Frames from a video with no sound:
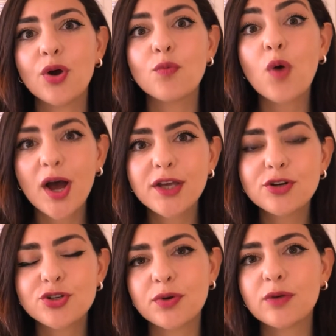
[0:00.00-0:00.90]
why you're
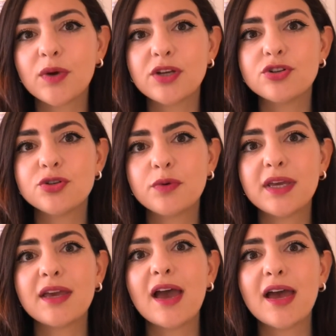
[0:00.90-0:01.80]
doing what you're
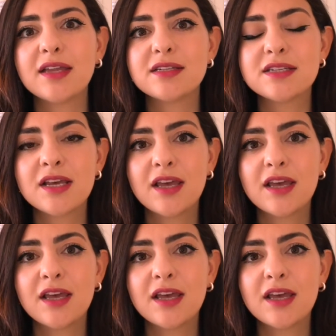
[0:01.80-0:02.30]
doing and